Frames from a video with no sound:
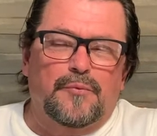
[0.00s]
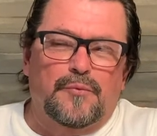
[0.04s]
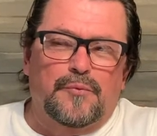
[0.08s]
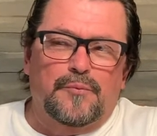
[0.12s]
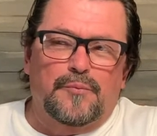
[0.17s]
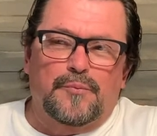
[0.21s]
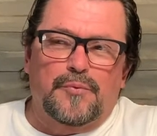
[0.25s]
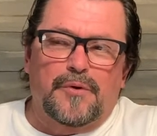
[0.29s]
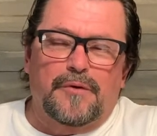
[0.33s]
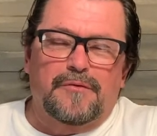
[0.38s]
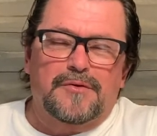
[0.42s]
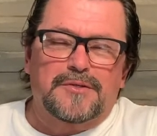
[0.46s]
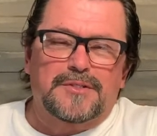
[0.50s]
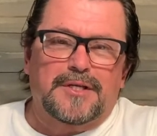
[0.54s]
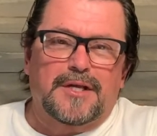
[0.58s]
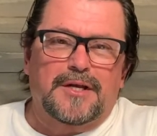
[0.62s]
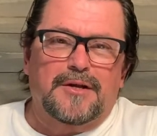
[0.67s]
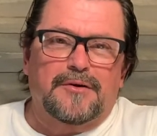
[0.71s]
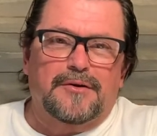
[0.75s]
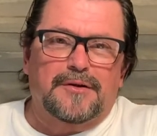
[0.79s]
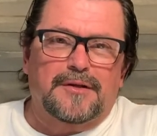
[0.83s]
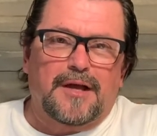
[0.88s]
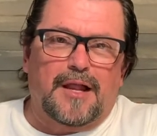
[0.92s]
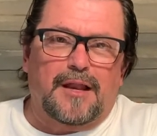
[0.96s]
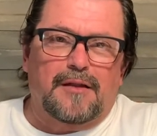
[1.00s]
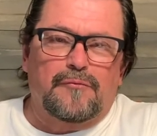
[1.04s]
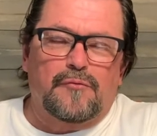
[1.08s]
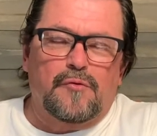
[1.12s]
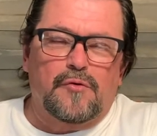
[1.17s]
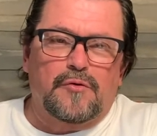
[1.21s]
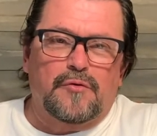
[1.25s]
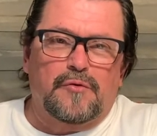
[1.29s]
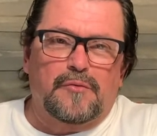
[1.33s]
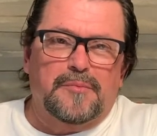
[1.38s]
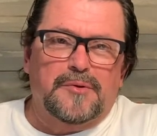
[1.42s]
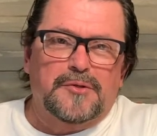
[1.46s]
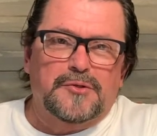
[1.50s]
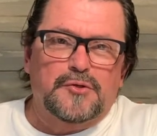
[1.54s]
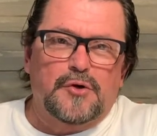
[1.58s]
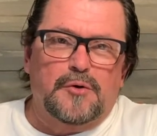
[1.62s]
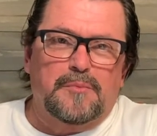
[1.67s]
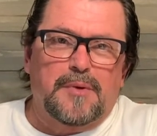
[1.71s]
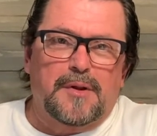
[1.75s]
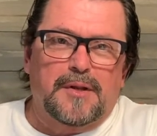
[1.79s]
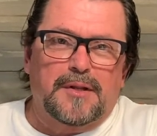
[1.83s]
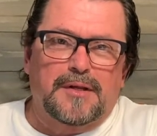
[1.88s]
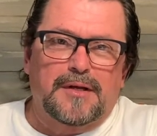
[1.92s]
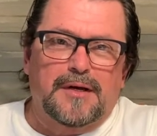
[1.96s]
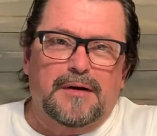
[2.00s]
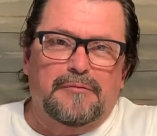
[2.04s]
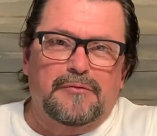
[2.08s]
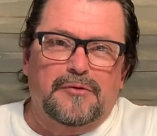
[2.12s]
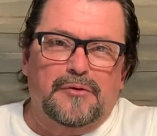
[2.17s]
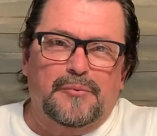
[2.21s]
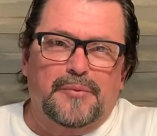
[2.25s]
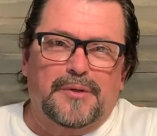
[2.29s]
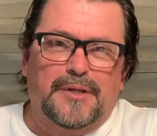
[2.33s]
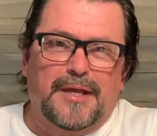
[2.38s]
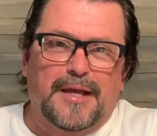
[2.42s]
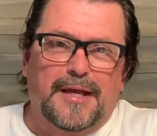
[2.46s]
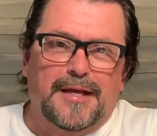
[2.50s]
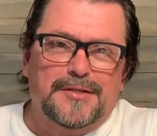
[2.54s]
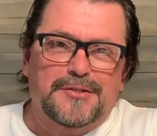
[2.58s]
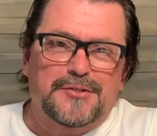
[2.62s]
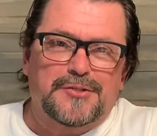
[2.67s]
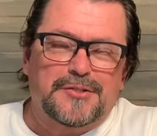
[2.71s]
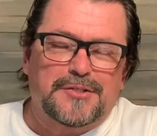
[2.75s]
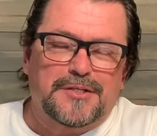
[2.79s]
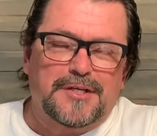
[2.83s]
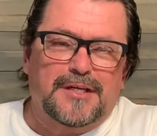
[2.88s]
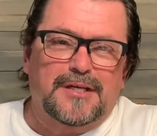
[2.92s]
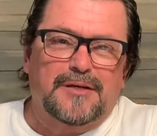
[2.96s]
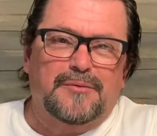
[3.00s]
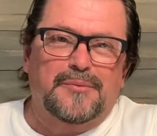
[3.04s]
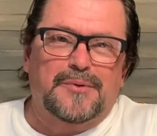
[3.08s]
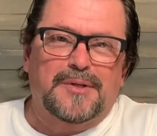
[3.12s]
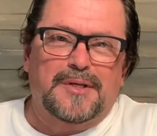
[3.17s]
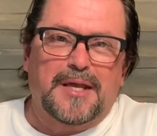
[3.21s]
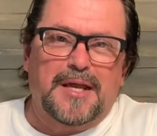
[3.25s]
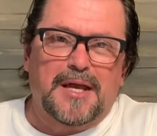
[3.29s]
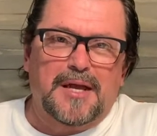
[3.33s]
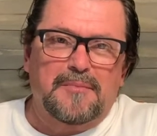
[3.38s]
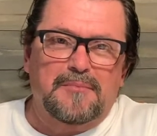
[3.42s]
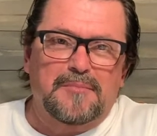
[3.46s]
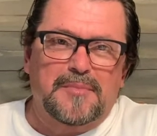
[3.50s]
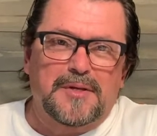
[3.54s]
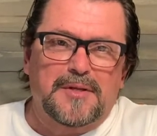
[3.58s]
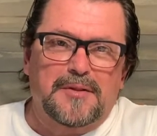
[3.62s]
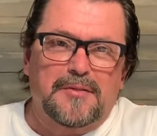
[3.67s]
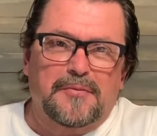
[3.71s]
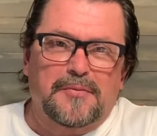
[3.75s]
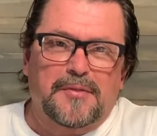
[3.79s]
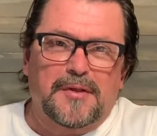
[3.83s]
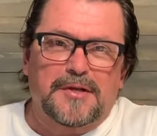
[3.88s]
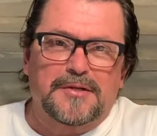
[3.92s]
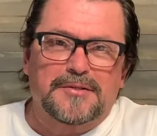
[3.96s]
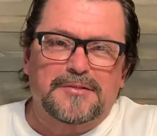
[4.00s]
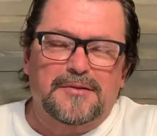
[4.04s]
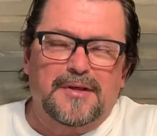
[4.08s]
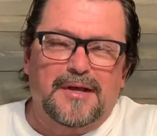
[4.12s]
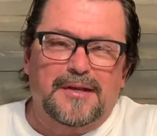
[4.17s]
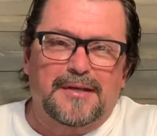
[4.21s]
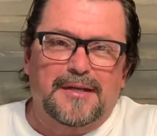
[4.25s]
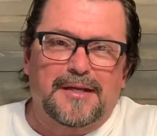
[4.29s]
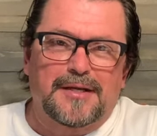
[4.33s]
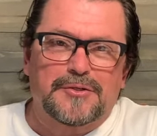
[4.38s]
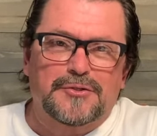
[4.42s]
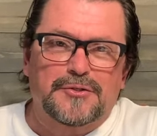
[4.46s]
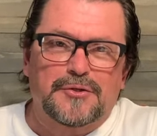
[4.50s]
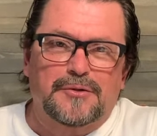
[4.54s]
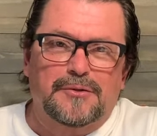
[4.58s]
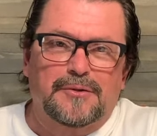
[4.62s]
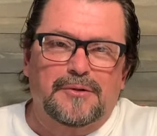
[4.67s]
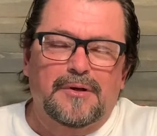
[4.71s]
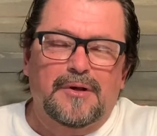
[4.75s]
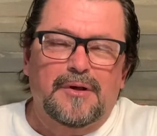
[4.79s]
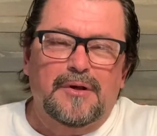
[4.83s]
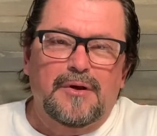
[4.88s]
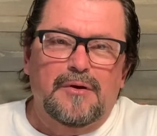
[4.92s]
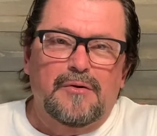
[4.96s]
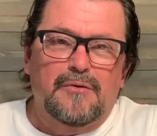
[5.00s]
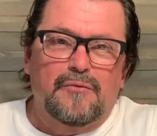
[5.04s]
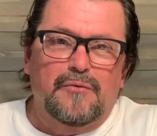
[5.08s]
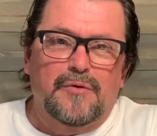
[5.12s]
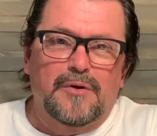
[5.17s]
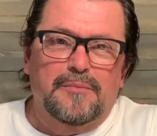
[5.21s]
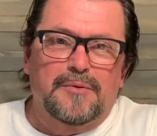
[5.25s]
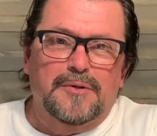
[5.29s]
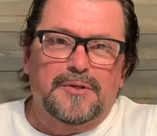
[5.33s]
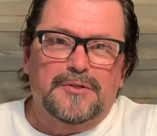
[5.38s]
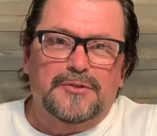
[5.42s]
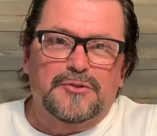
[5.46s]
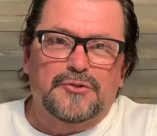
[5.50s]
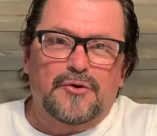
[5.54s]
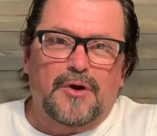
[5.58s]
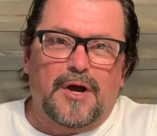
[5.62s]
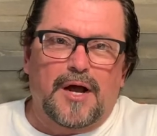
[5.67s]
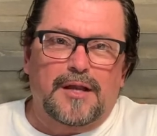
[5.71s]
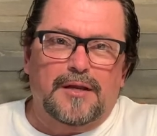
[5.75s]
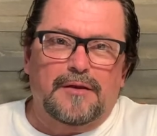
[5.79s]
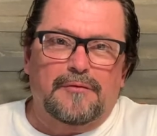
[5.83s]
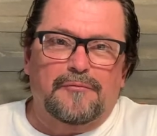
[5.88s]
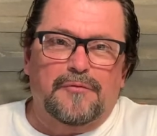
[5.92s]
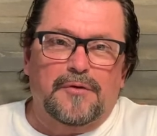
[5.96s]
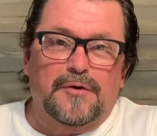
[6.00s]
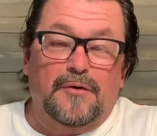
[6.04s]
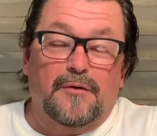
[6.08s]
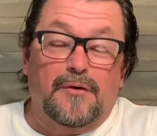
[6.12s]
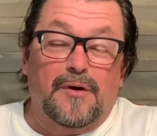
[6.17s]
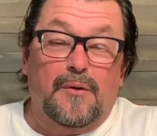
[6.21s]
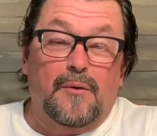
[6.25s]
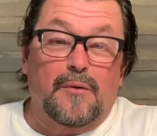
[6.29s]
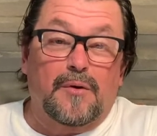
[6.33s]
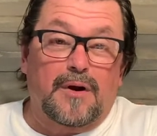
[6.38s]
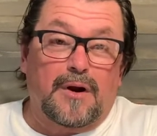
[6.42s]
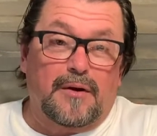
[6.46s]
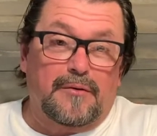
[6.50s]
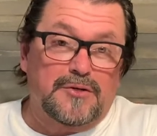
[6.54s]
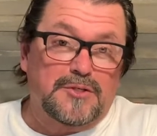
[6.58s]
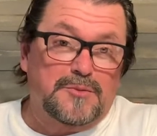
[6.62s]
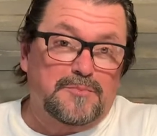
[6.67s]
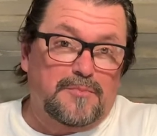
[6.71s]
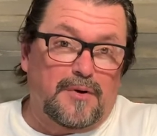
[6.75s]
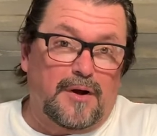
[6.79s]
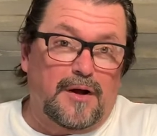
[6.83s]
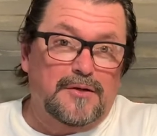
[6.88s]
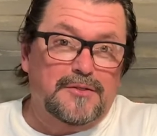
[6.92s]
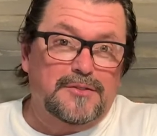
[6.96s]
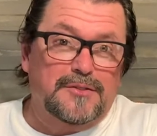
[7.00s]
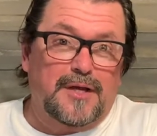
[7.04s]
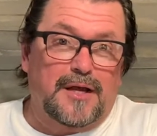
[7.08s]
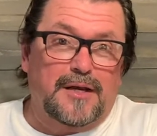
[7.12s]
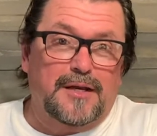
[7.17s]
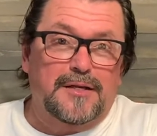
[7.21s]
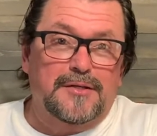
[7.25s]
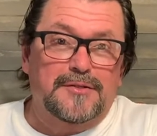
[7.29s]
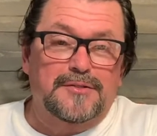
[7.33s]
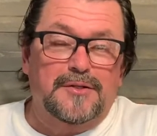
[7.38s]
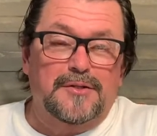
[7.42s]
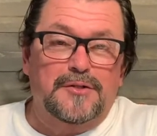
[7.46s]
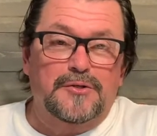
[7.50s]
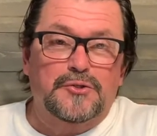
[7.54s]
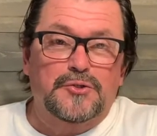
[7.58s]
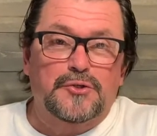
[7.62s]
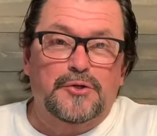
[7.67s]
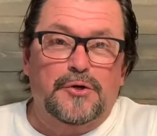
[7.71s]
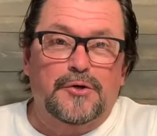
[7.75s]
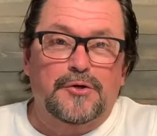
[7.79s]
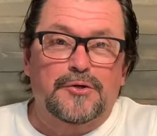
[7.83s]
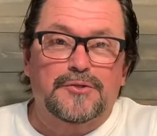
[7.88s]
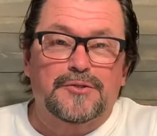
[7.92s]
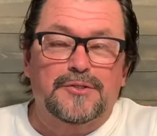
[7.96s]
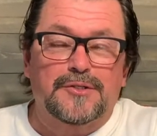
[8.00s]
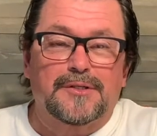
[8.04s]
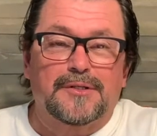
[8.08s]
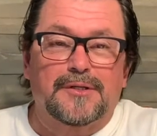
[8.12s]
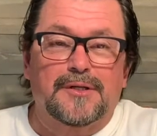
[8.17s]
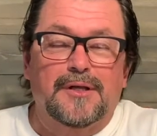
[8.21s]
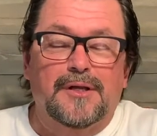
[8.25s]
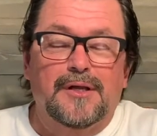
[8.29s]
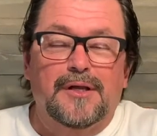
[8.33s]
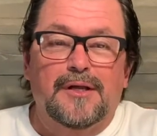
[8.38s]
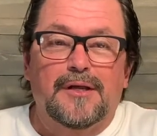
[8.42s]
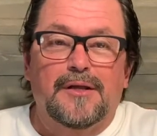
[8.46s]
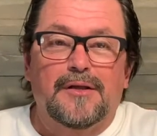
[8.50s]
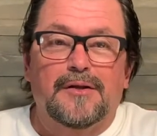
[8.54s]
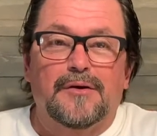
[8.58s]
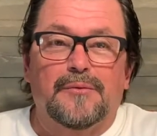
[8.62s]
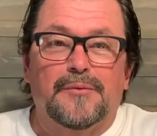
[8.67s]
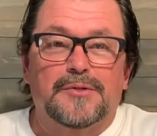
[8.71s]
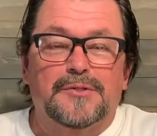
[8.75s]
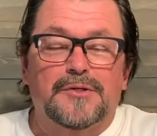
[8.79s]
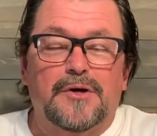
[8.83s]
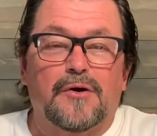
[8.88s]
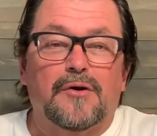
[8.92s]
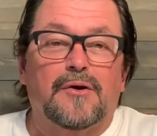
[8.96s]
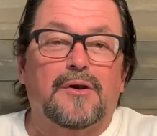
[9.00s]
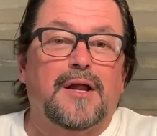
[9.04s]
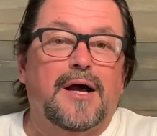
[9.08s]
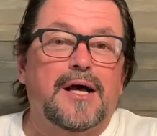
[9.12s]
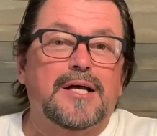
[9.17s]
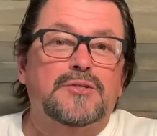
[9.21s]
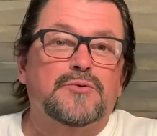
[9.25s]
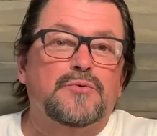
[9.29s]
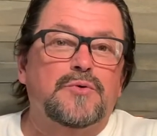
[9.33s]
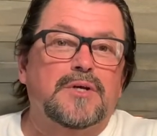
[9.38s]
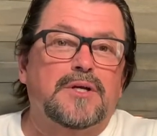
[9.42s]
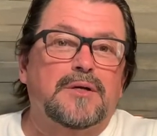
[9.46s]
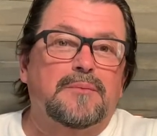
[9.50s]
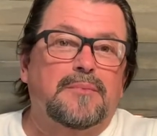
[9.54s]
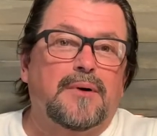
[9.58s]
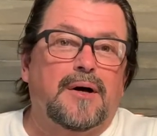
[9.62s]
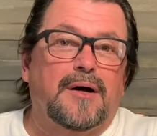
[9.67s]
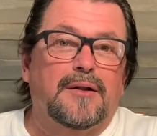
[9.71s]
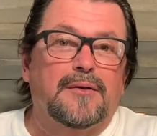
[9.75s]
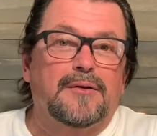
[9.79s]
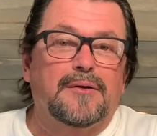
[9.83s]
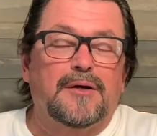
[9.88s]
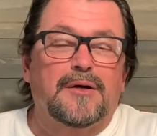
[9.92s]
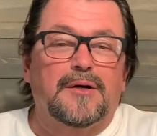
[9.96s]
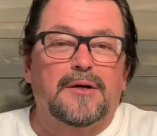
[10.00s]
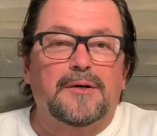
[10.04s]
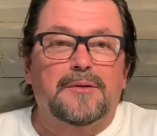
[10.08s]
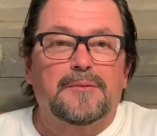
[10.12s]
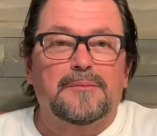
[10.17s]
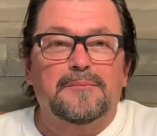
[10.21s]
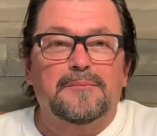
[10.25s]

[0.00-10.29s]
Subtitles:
previously here in California, we've been told by the governor we can't sing, we can't meet, and things of that nature. And we've been trying to figure out what our response to that is in the church. And we talked last week about